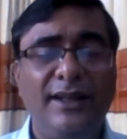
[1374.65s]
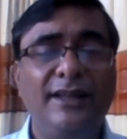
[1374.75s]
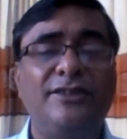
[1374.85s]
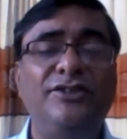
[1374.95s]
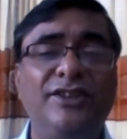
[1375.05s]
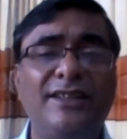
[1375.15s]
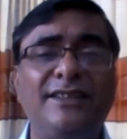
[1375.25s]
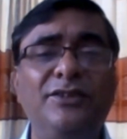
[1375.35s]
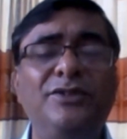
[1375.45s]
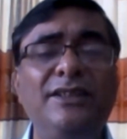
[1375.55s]
It's
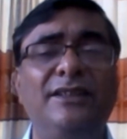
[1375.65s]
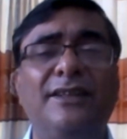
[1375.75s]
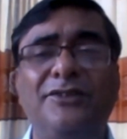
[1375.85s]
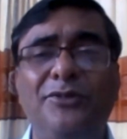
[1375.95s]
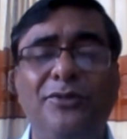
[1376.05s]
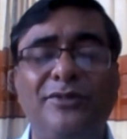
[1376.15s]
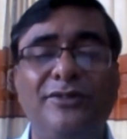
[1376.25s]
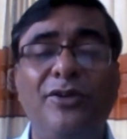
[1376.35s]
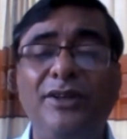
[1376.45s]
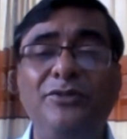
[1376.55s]
just using their
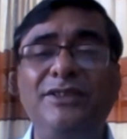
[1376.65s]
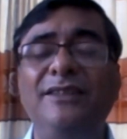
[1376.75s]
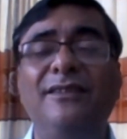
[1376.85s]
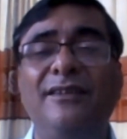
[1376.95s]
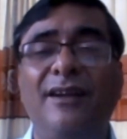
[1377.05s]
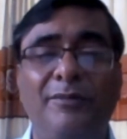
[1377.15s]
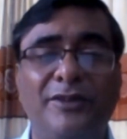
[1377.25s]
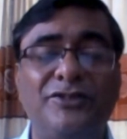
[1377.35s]
tone, not using the grammar.